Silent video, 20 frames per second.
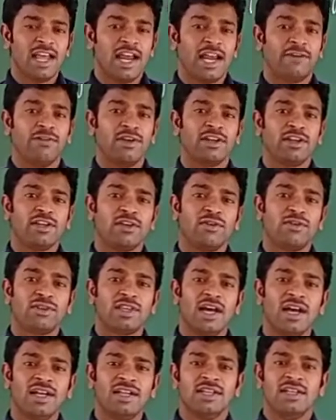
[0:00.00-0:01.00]
it will give
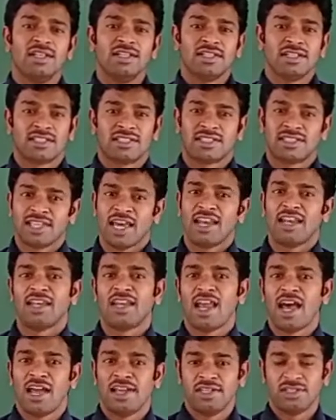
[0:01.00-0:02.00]
the
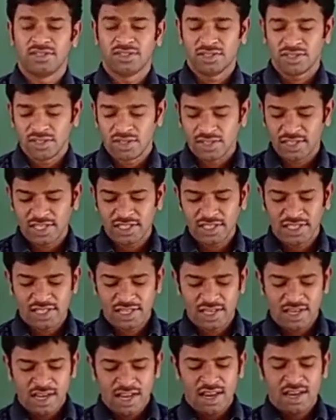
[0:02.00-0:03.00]
sunlight. Okay,
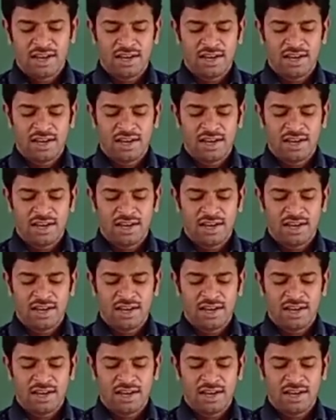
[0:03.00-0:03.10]
children?